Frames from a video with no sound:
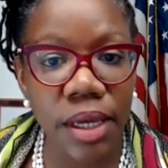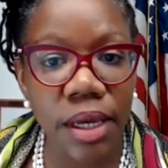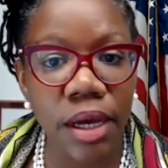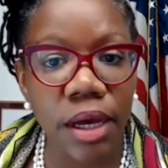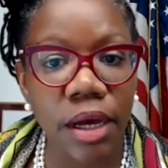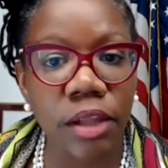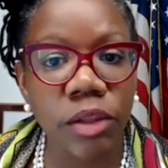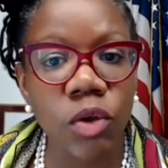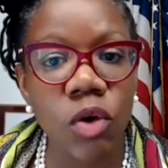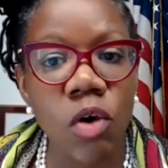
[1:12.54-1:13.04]

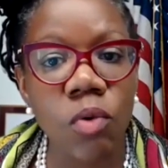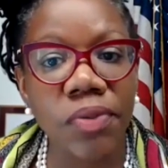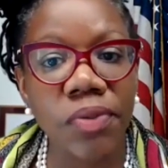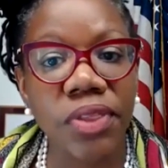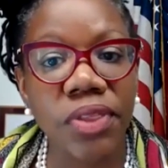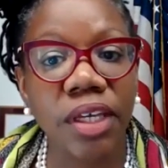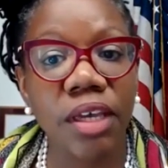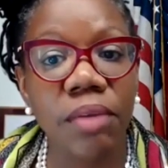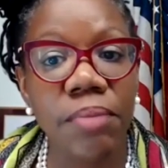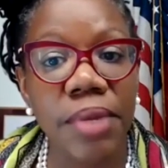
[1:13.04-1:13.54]
along with the
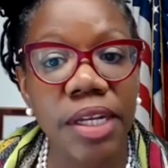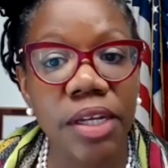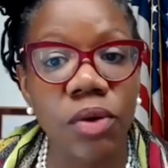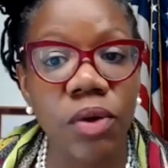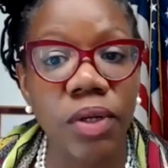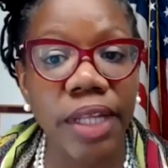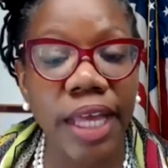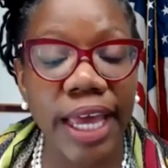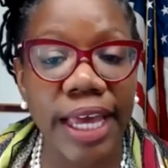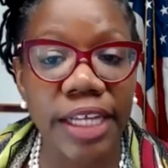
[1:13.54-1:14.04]
Committee
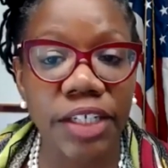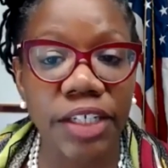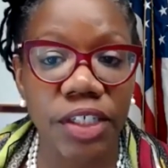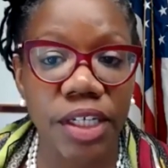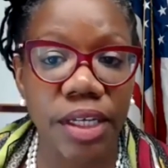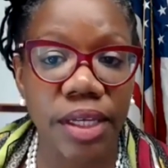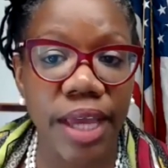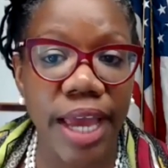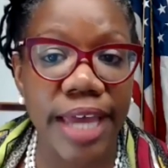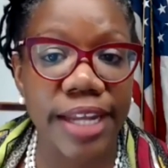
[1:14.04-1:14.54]
on
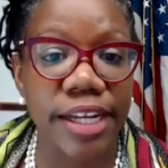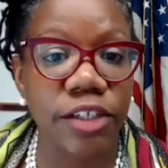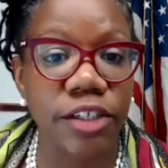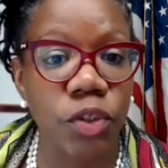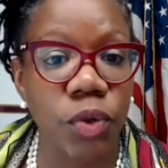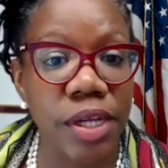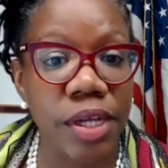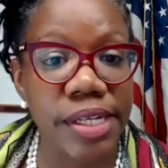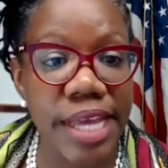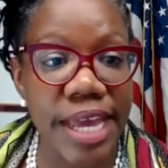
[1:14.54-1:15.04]
Aging at a
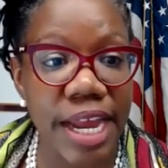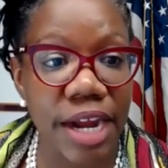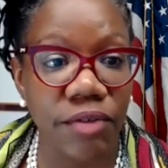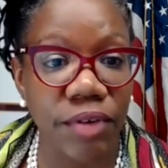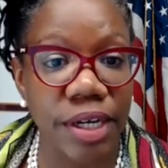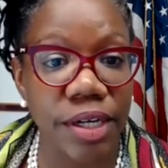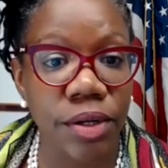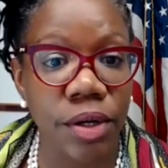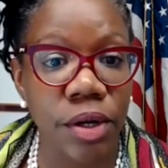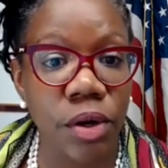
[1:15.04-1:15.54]
joint
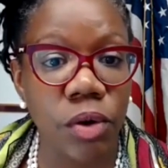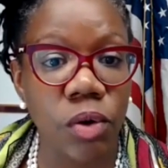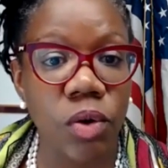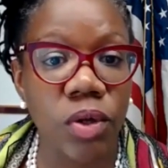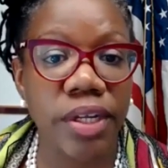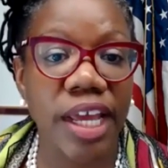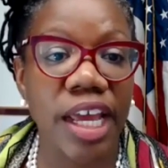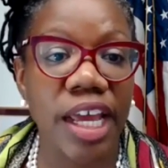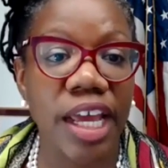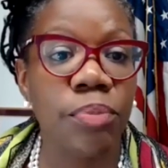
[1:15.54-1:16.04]
hearing on
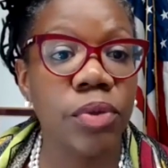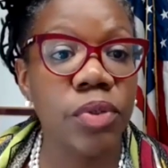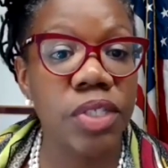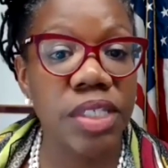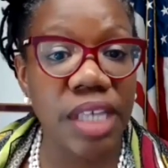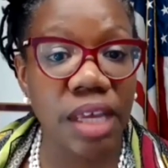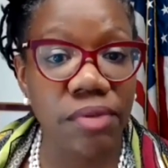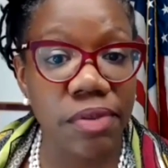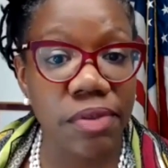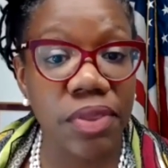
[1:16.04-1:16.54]
April
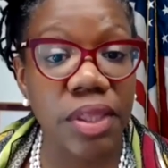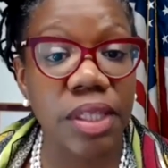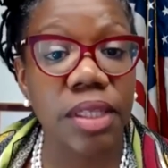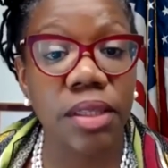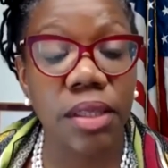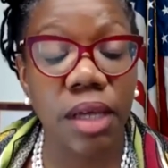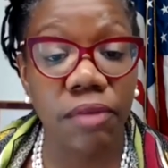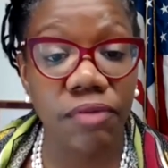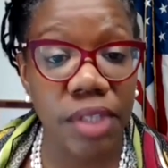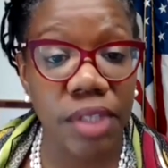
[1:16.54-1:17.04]
7th
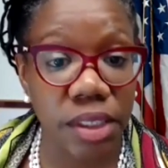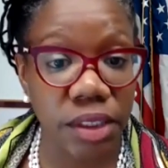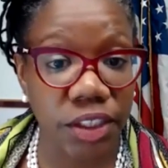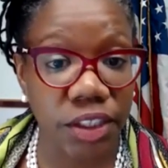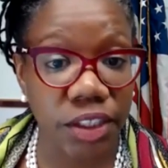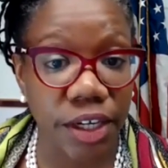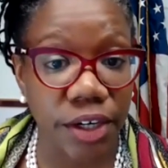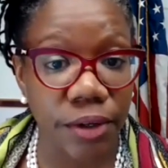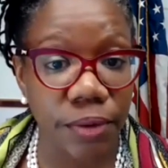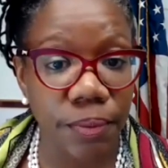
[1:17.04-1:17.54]
of this
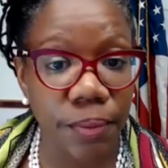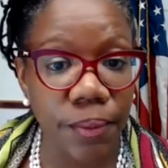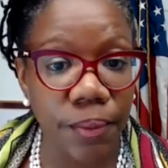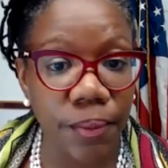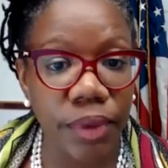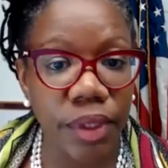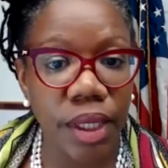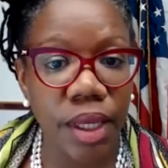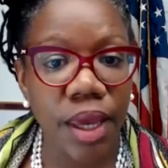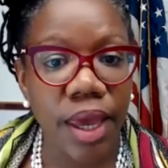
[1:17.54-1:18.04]
year.
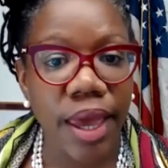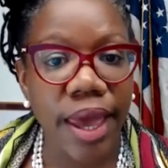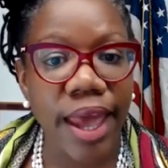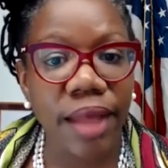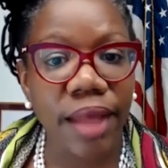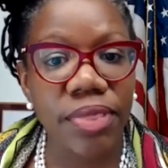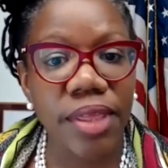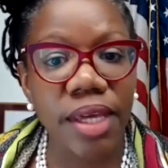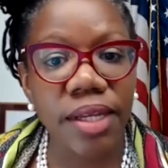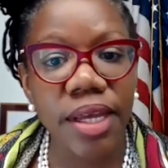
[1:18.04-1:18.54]

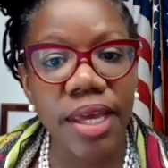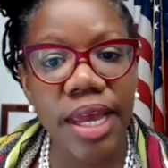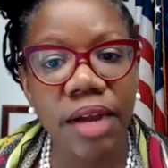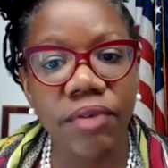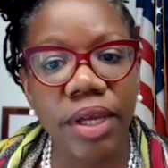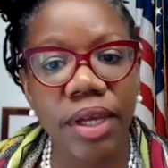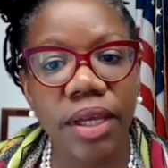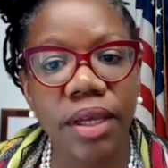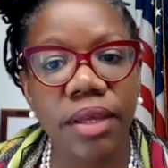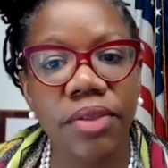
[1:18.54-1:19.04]
At that
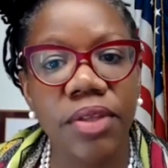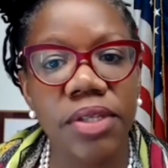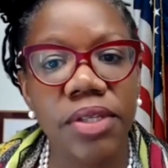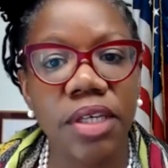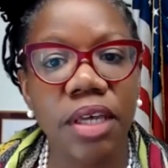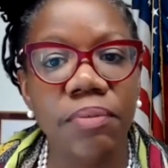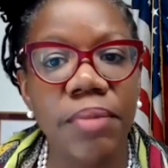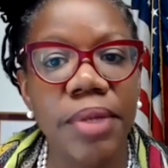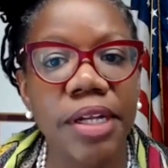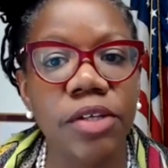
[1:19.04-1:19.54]
hearing, this
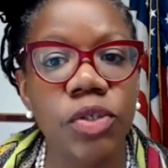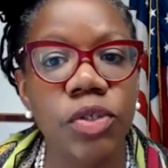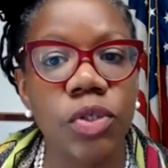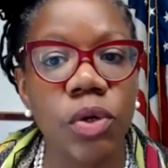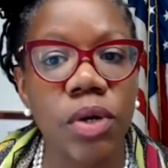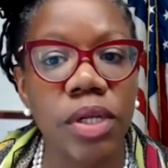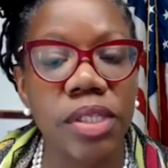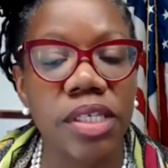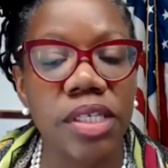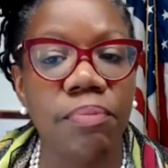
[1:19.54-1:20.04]
committee
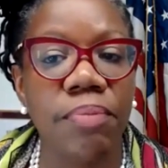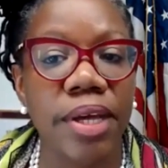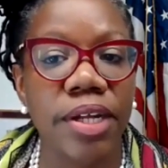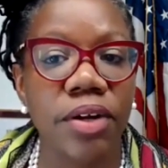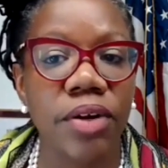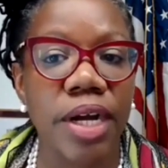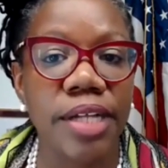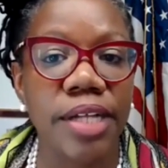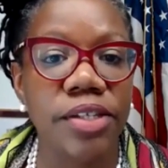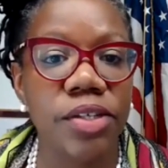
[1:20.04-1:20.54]
sought to
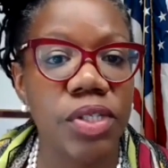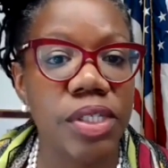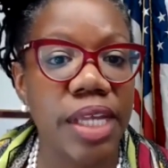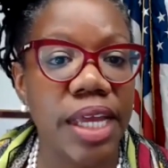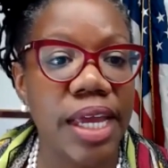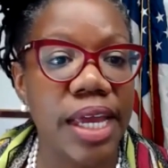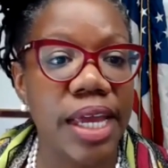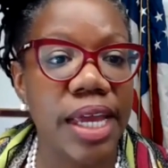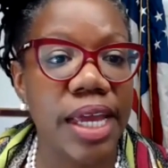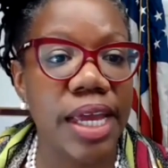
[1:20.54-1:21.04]
better
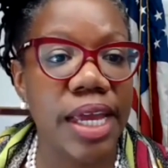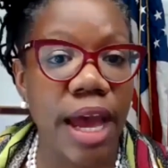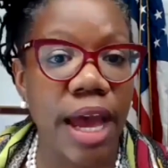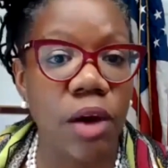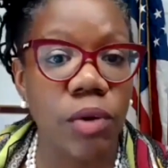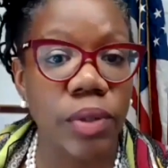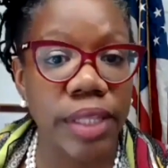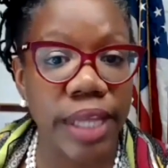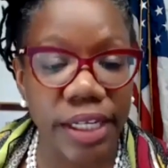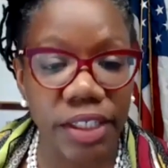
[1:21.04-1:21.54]
understand how
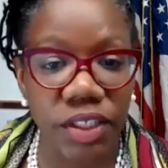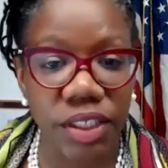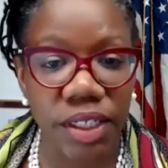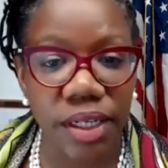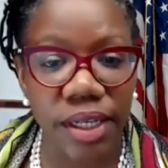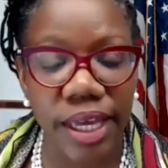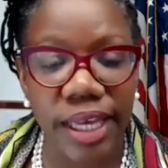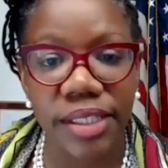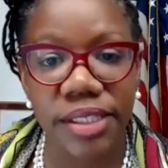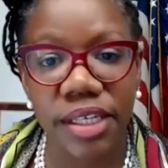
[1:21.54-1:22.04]
NYCHA
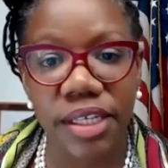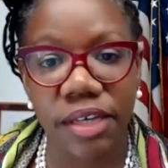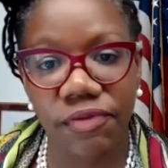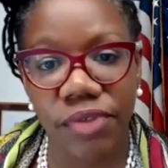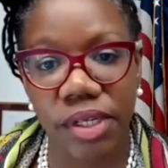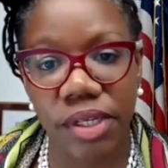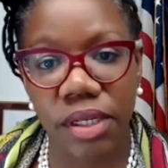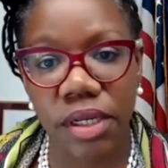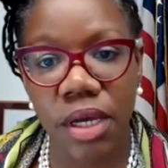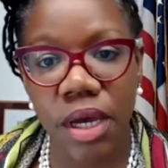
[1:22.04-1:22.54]
and
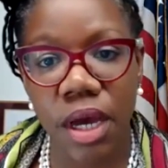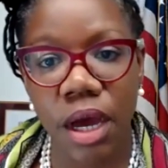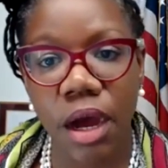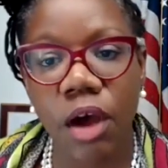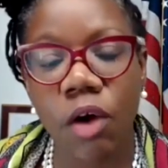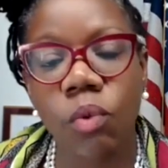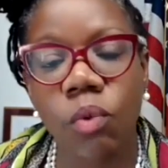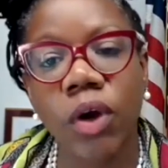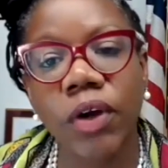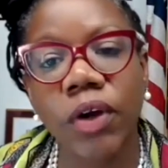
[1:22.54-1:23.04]
DFTA
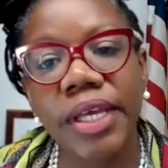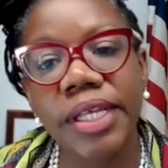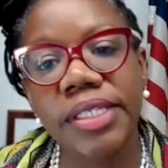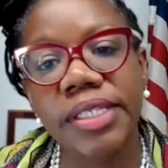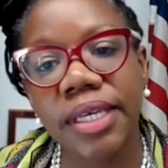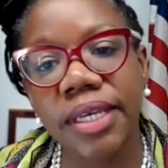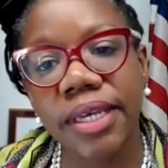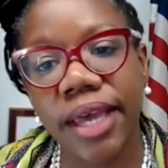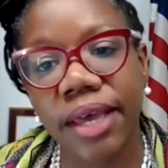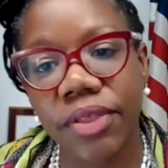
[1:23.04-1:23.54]
are working
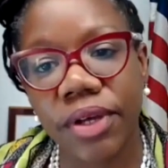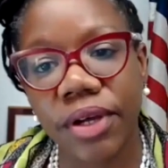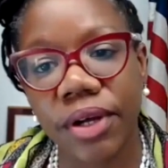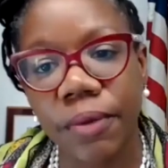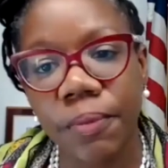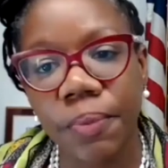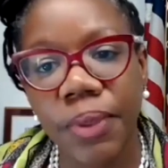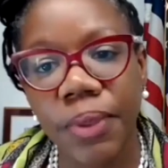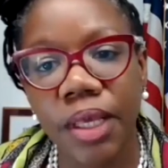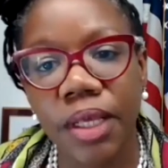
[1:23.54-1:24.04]
together
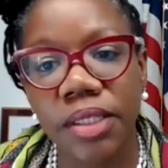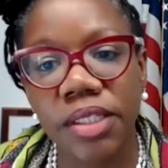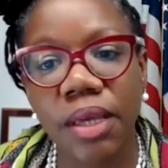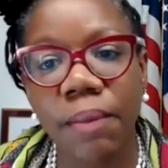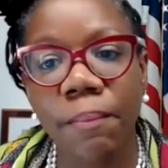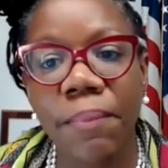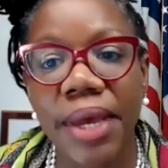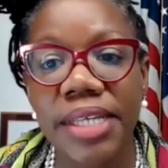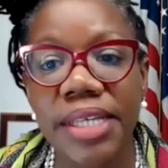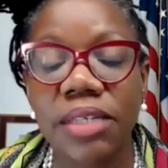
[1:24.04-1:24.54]
to
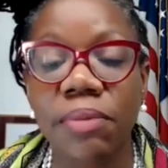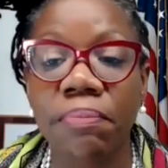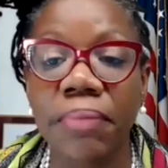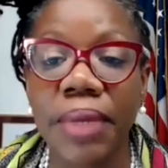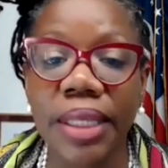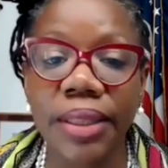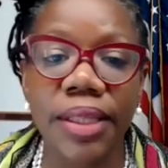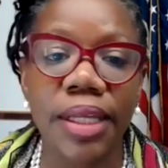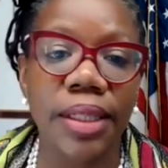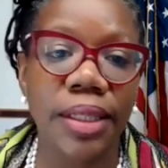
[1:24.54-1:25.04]
best
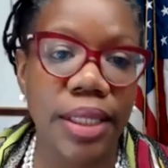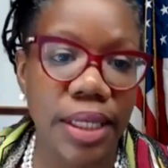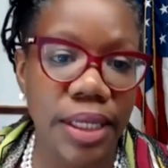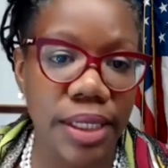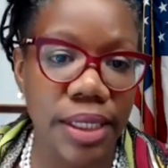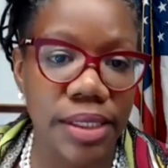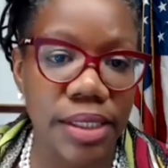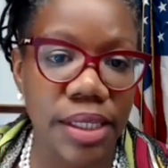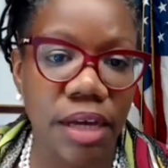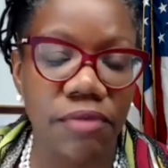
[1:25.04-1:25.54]
meet the
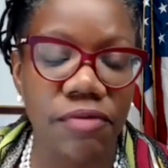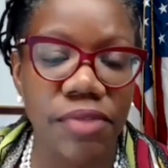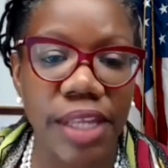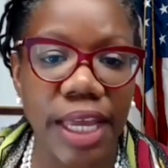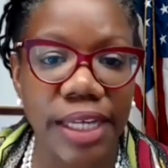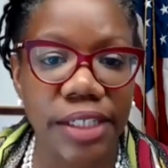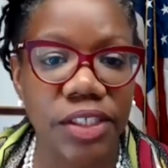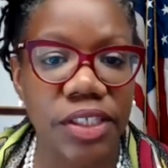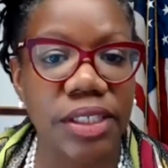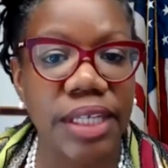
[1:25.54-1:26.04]
needs of
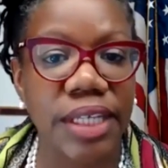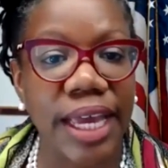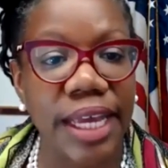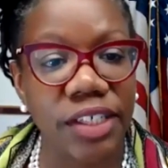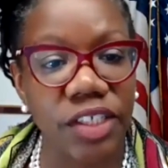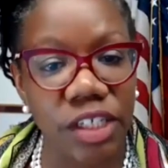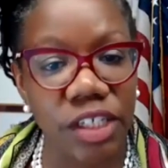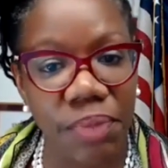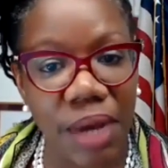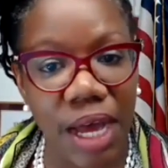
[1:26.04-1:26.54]
NYCHA's
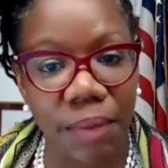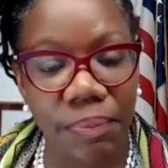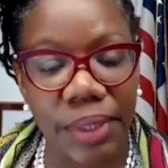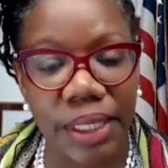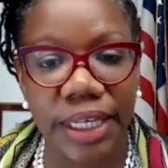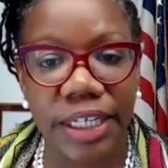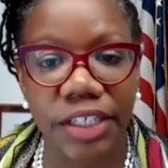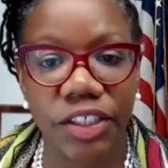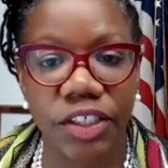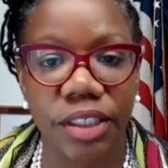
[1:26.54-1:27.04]
aging
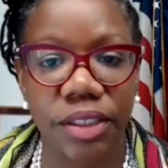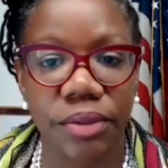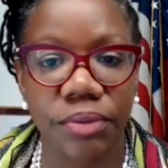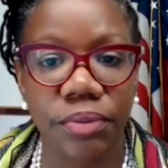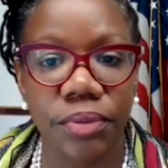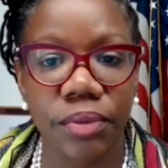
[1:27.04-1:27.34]
population.